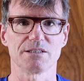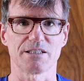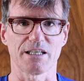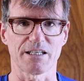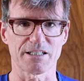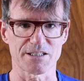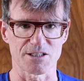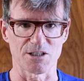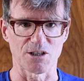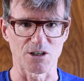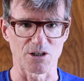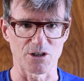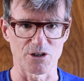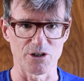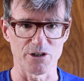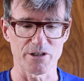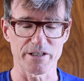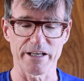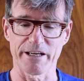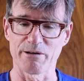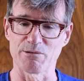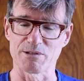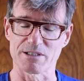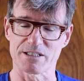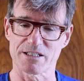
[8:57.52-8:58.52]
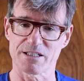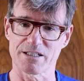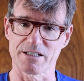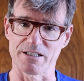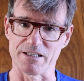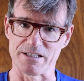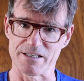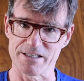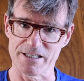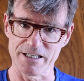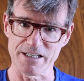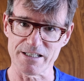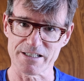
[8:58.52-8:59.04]
that isn't looking good. It was
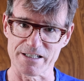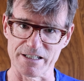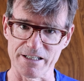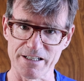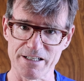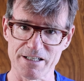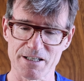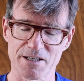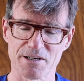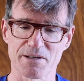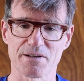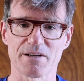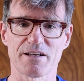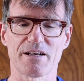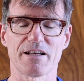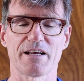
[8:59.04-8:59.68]
consistent,